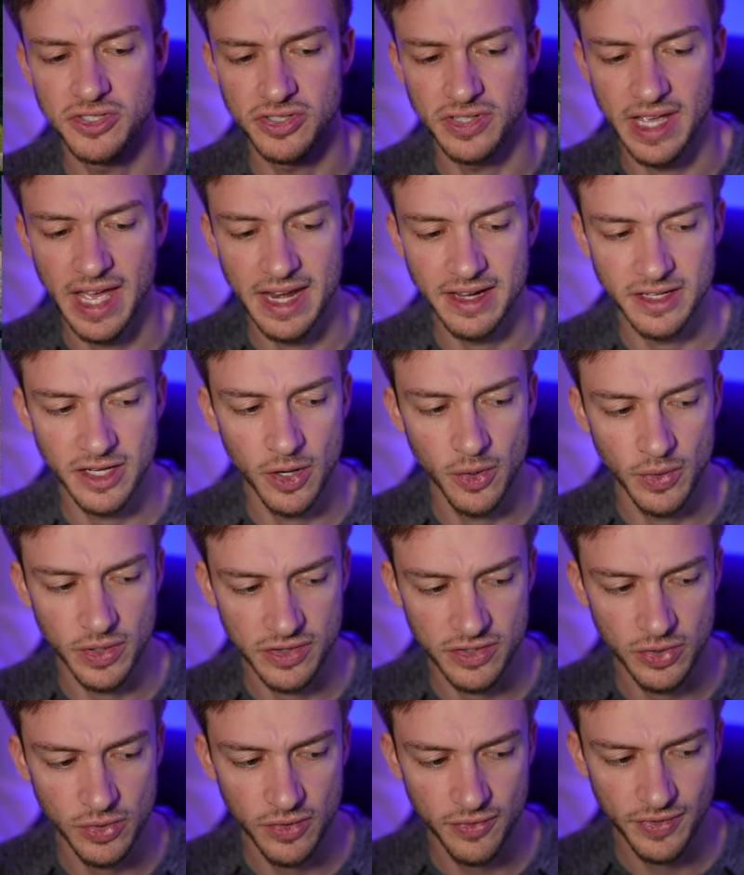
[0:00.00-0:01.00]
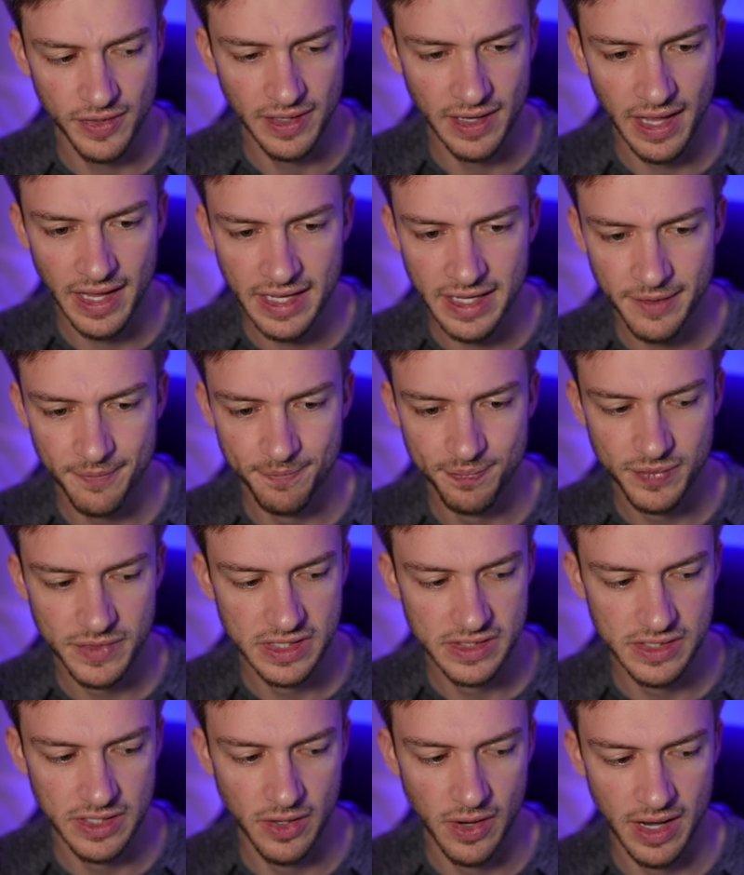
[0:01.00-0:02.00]
can go with too if you'd like.
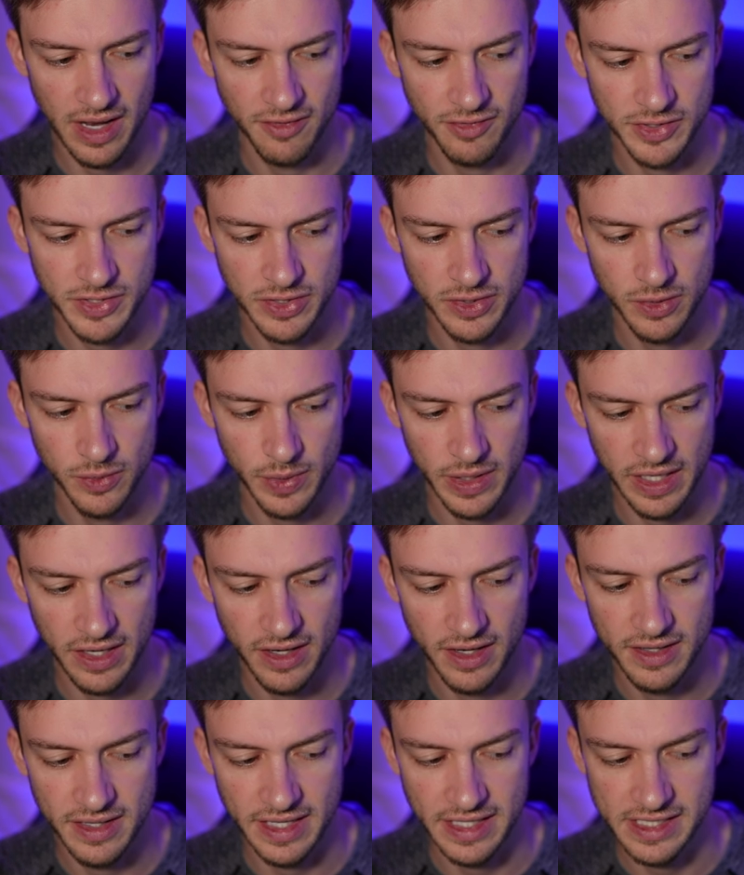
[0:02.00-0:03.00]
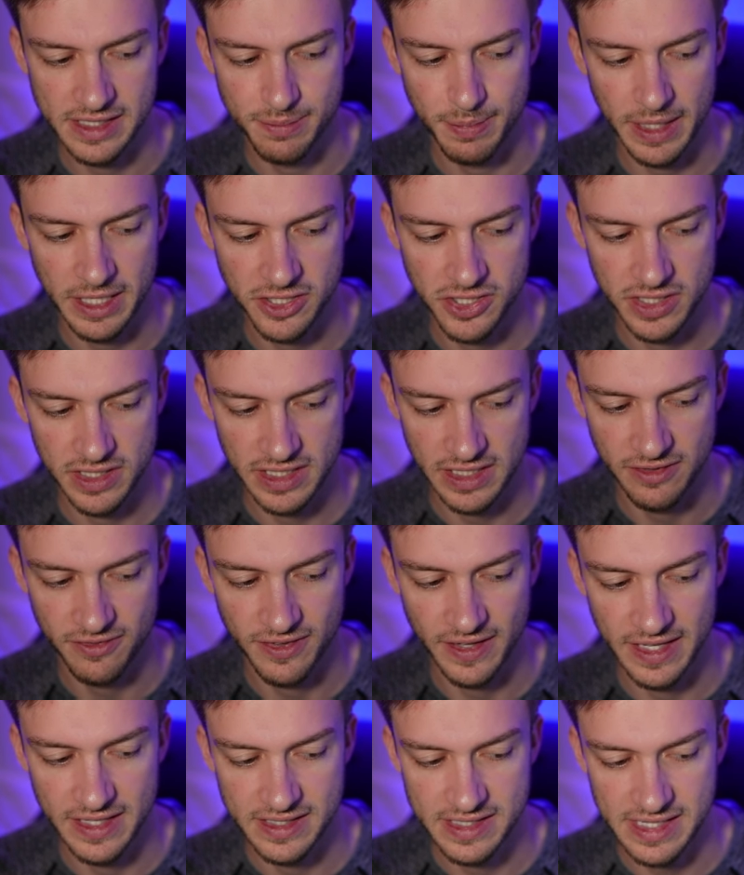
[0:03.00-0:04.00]
So at level 2, we get our nice patient
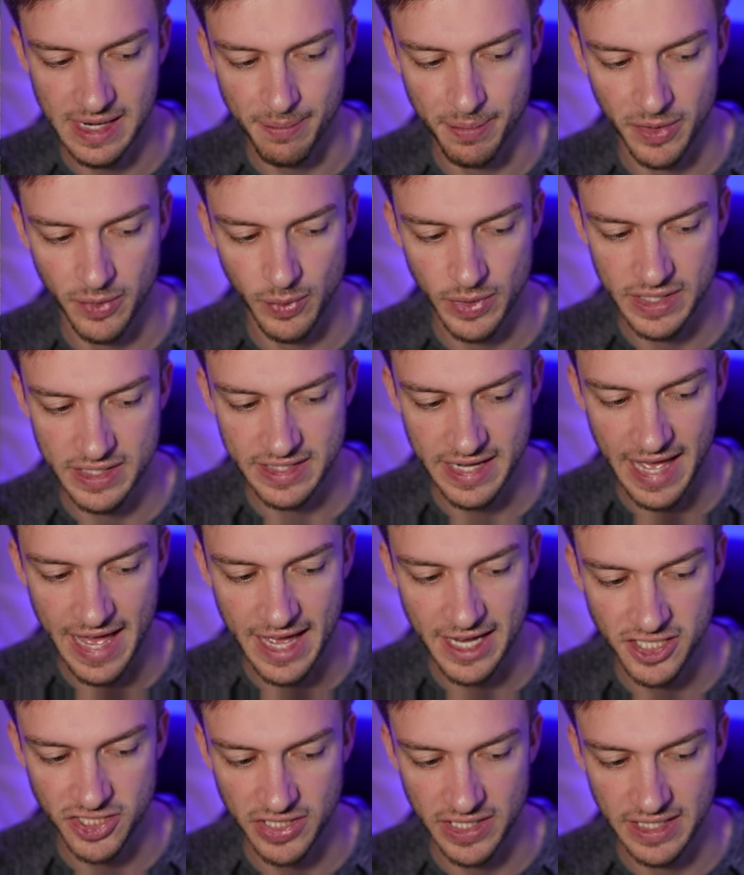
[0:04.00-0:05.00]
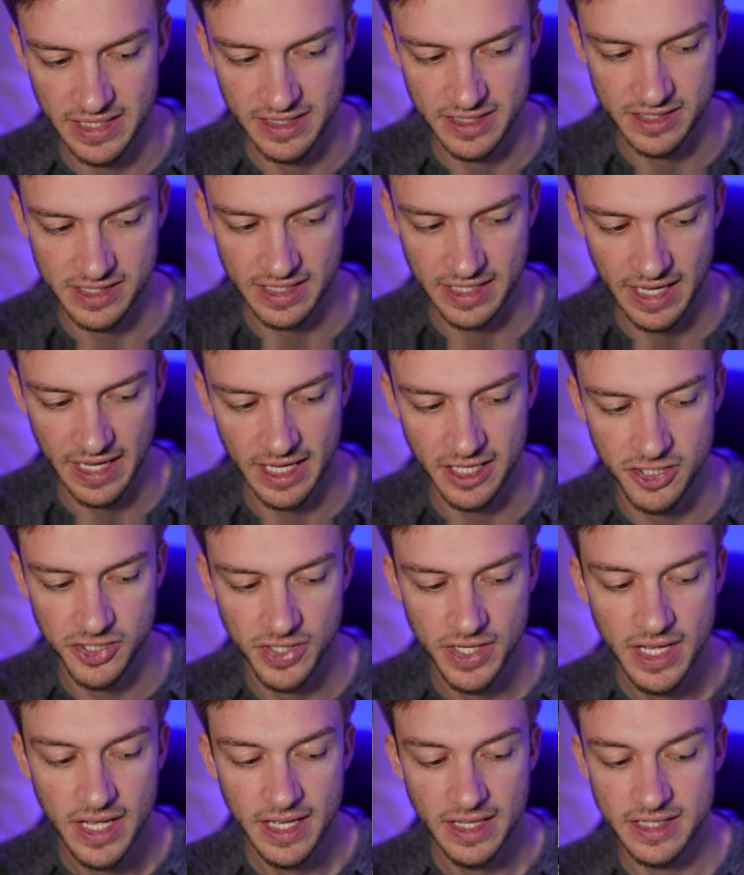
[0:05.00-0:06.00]
defense, step of the wind dash, and disengage.
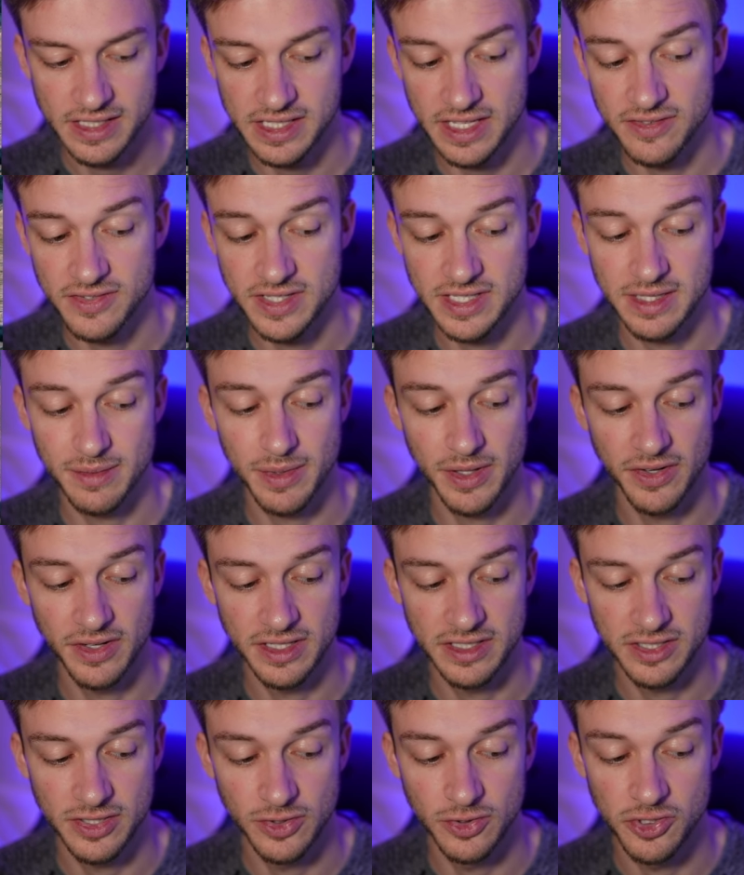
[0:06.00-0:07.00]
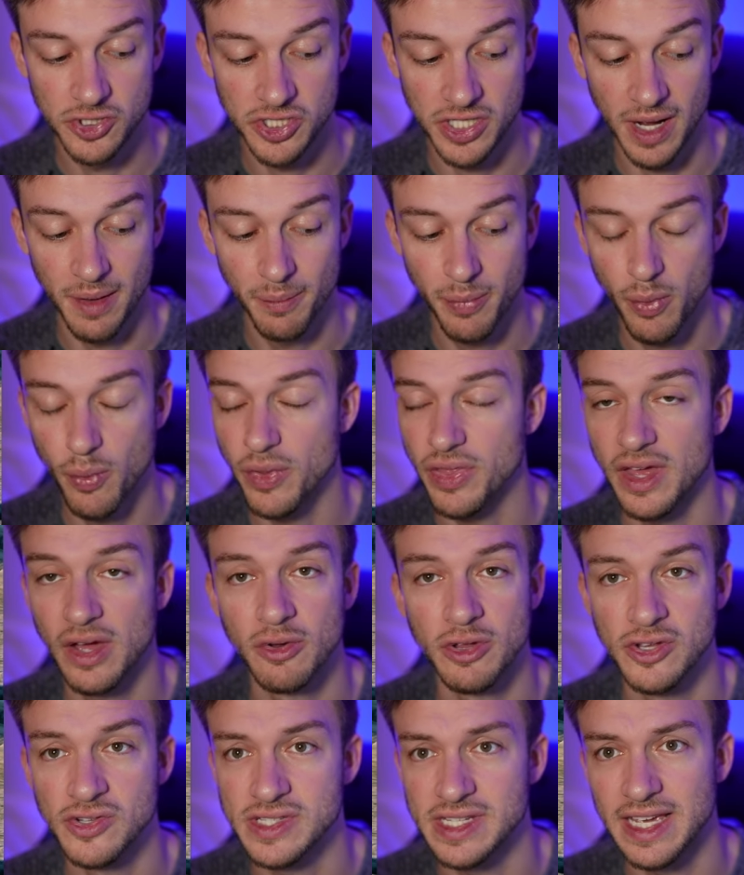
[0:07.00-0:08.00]
This gives us the ability to jump without
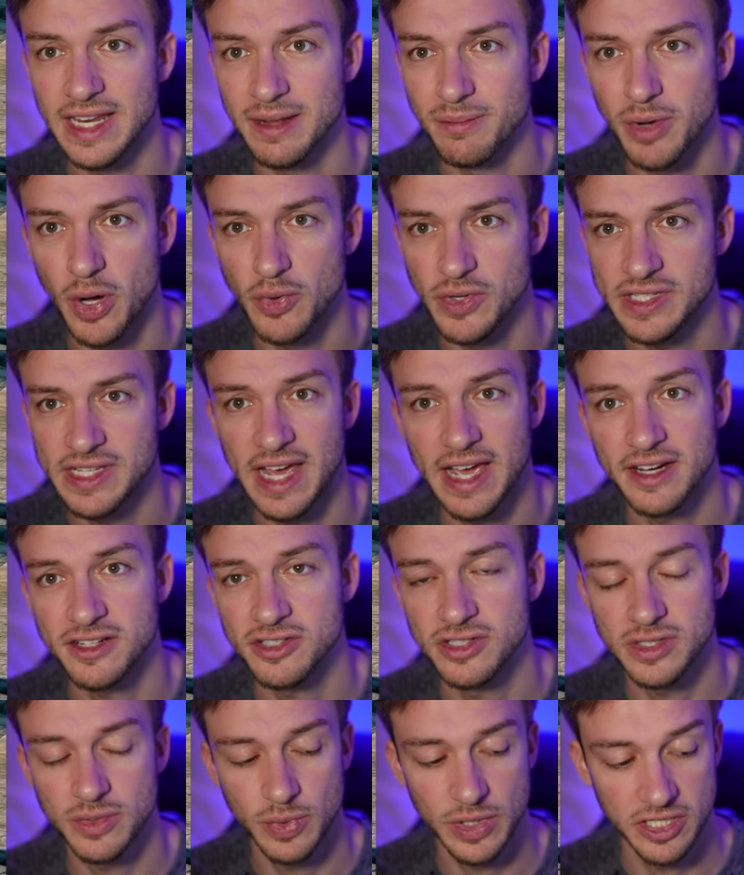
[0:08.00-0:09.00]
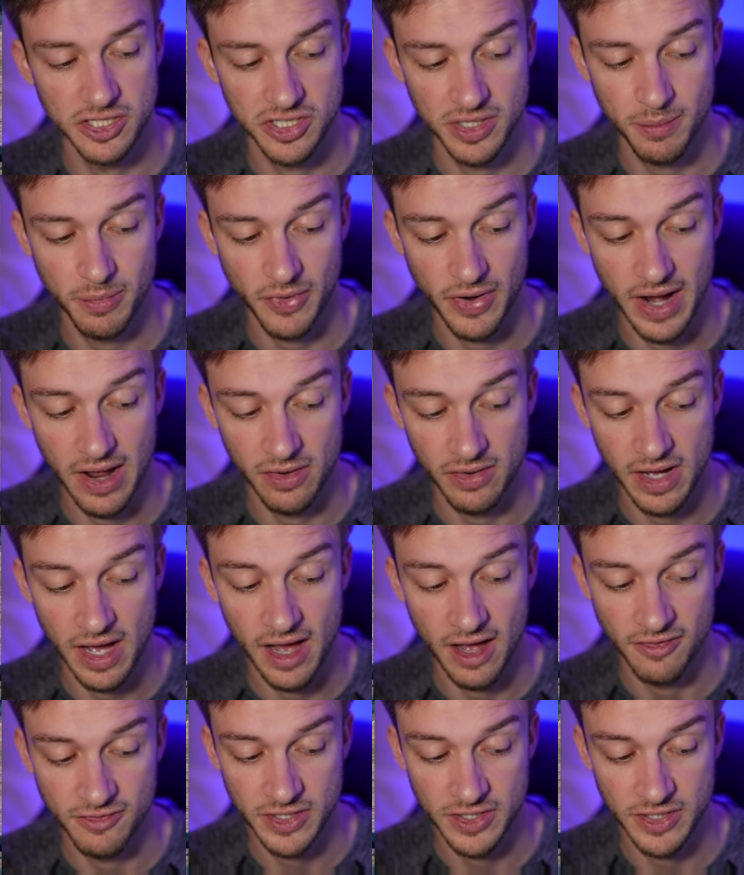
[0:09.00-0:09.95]
using any bonus action, so we can jump around often